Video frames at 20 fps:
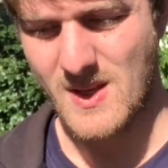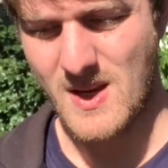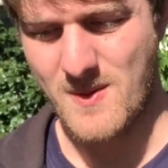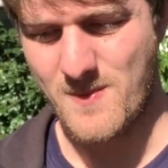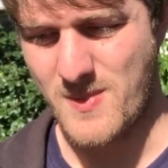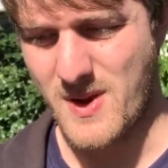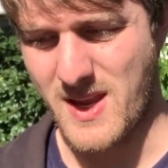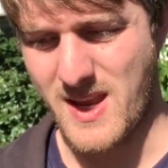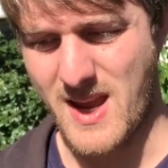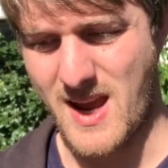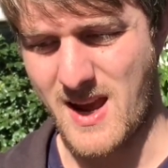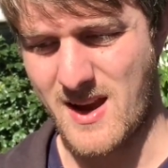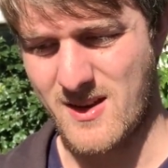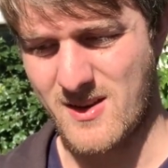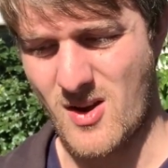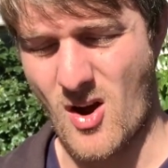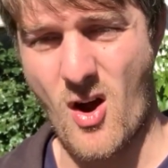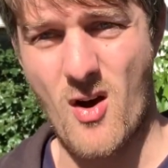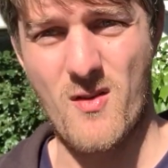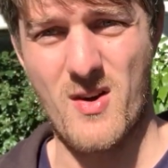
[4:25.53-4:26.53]
But yeah,
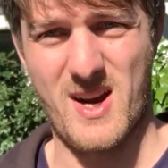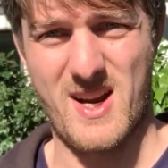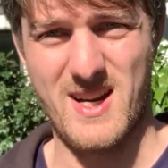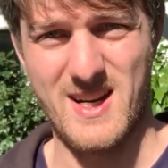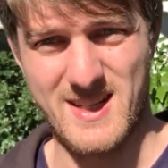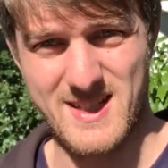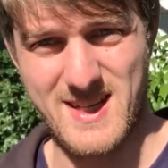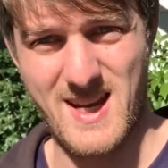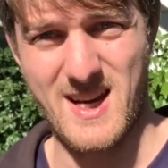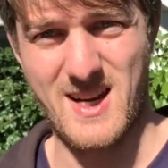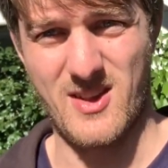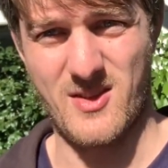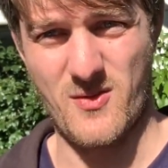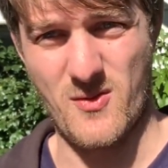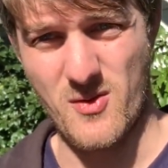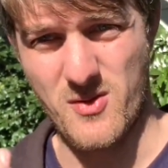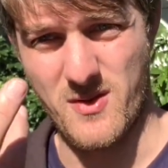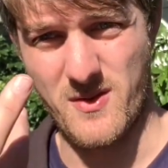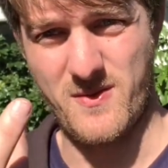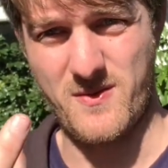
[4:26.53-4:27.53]
I reckon it's getting
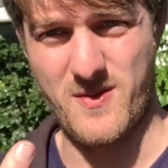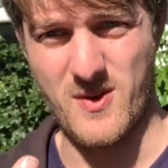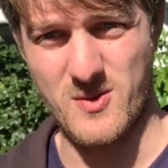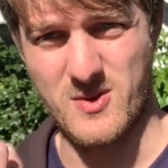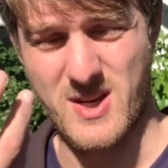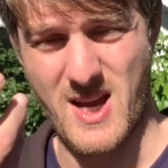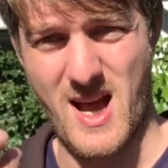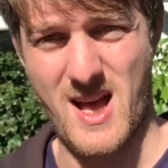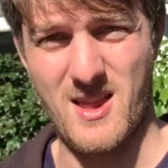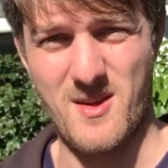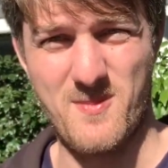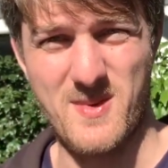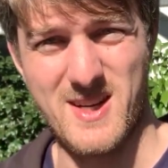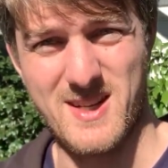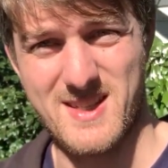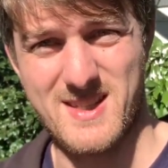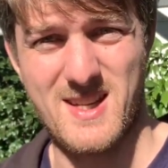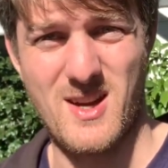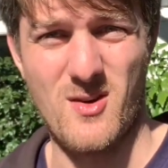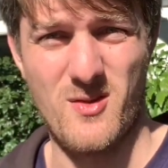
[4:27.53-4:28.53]
through the filter element
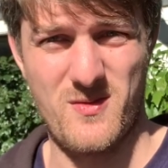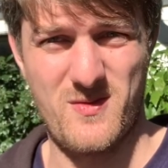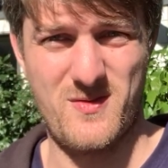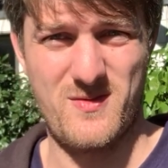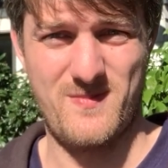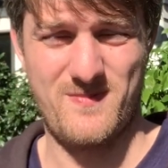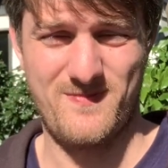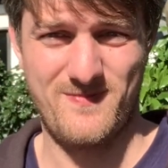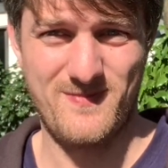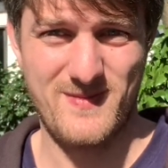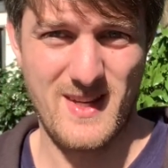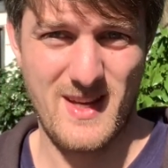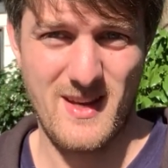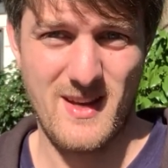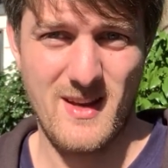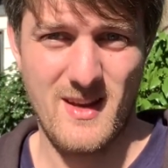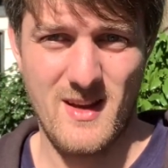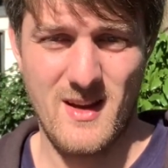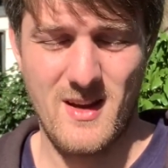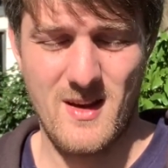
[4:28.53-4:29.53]
itself,
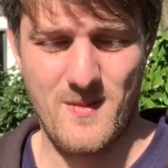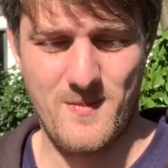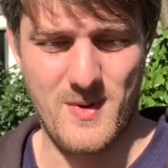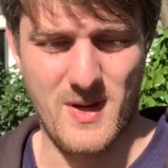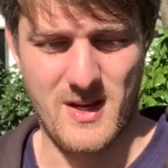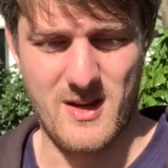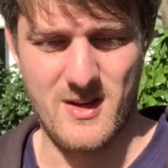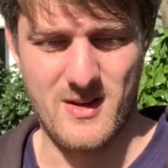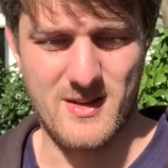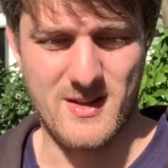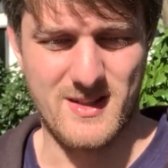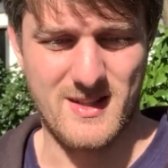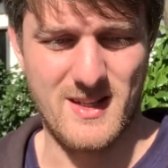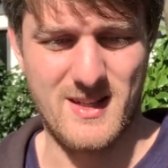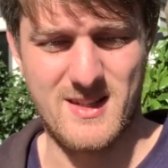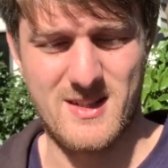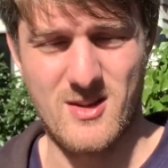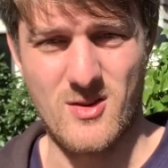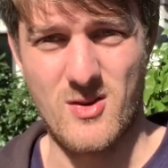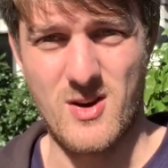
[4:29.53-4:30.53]
because
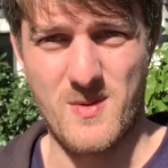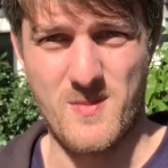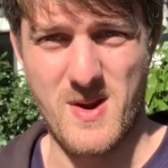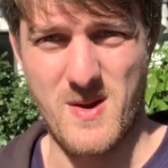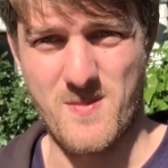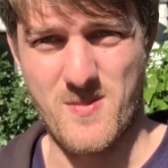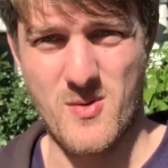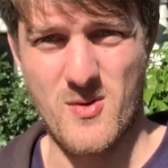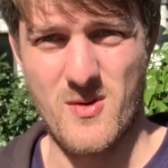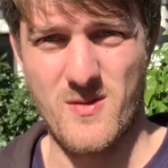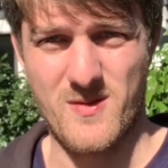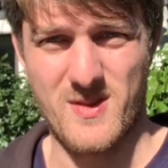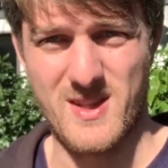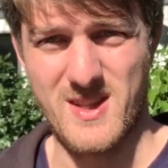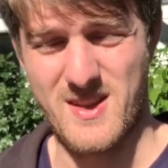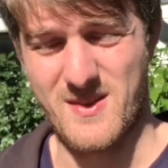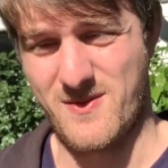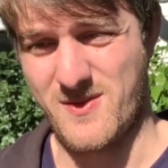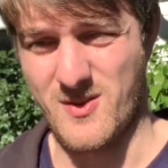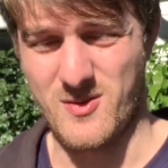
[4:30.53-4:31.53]
it's already been proven
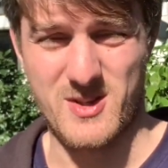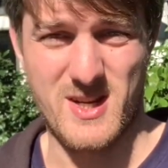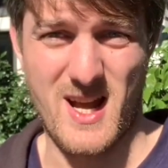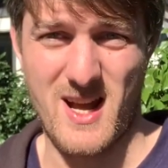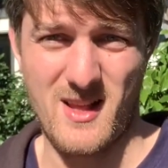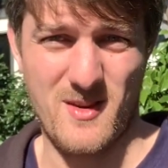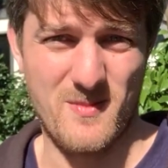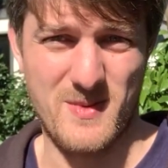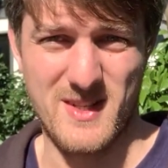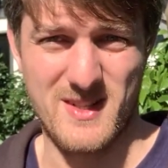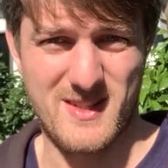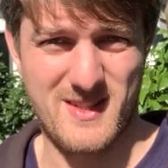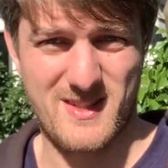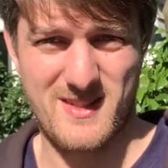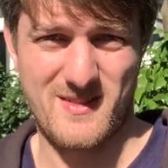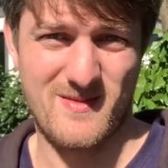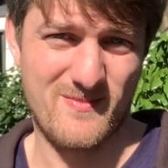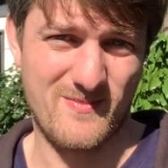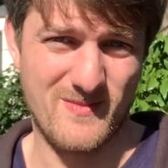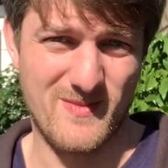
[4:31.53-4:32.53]
the filter elements
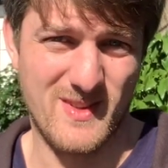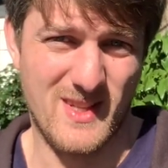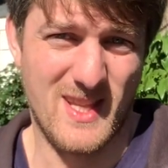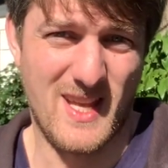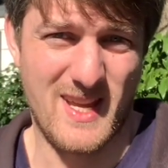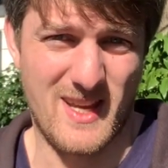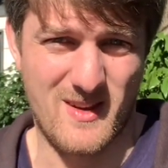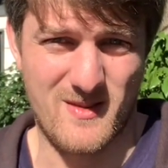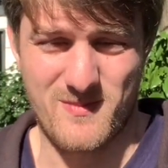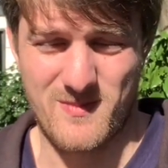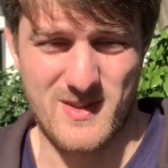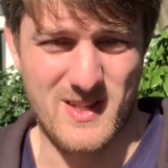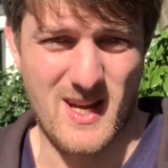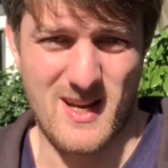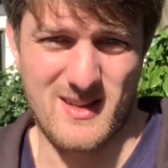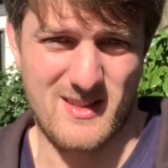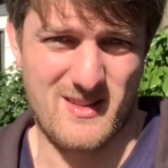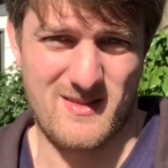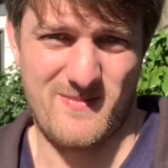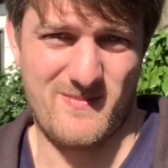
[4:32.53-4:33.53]
leak
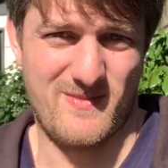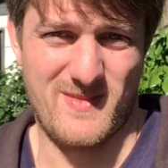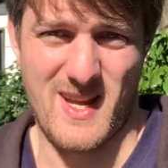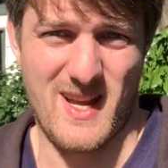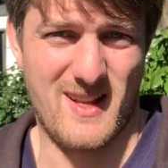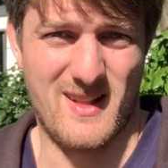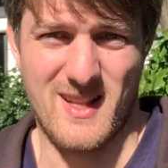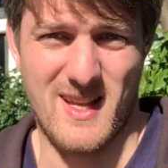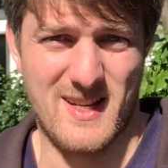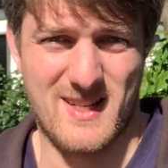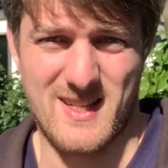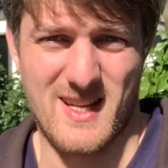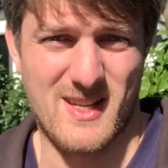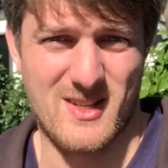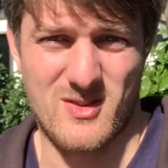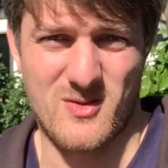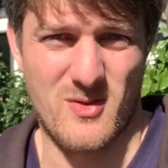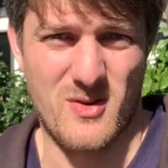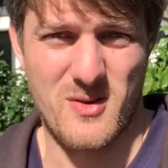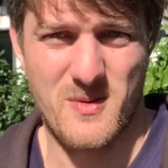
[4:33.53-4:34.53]
dust. They let
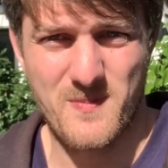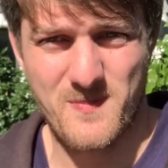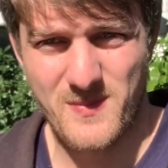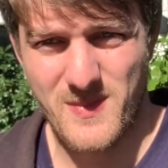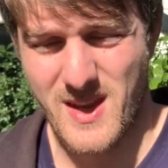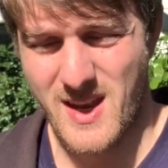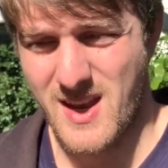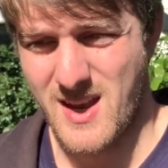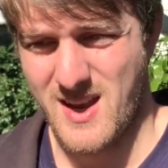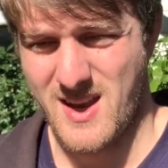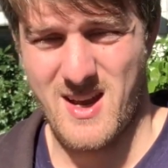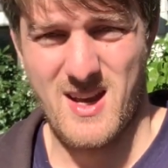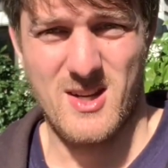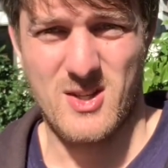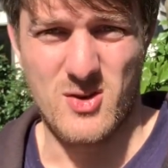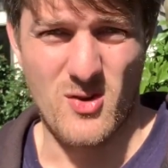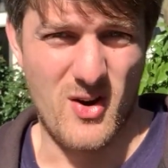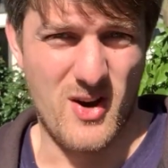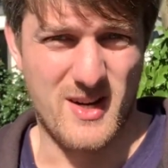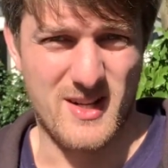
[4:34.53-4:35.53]
dust through.
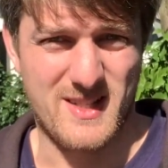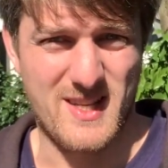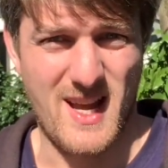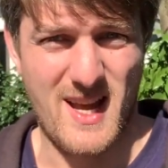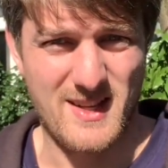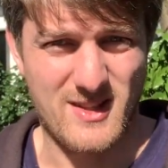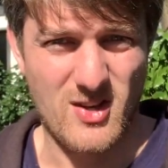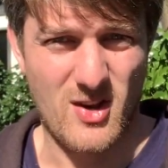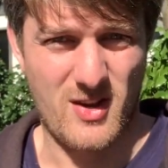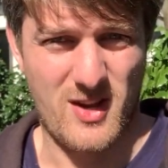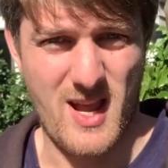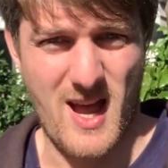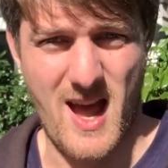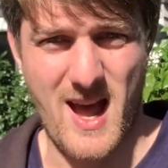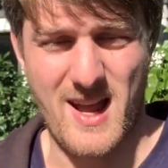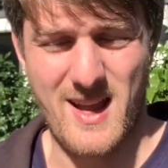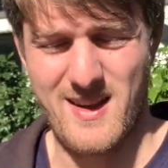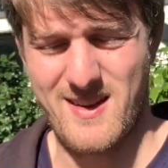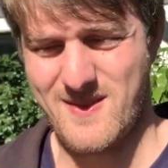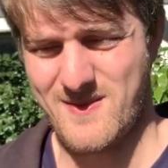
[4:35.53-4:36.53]
Toyota say it's
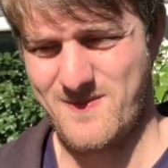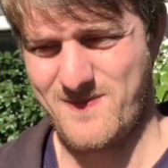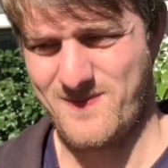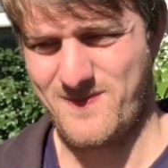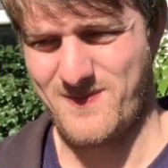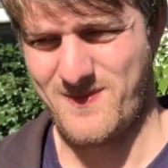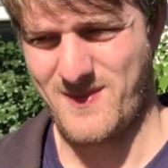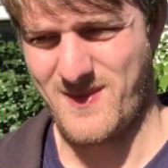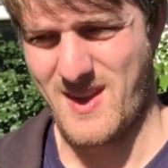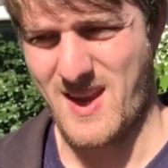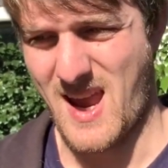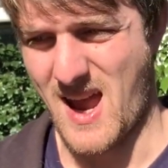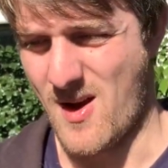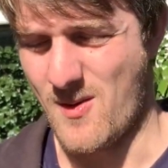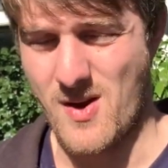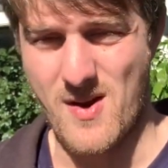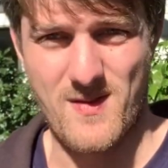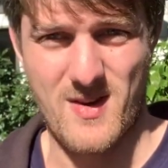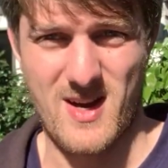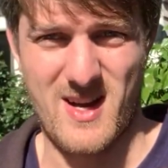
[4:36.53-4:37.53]
okay.
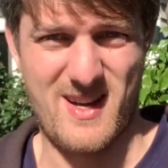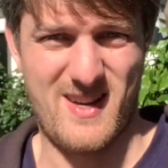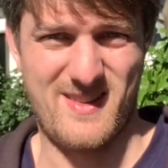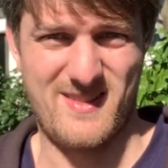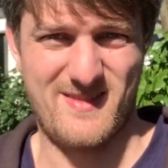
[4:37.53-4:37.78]
However,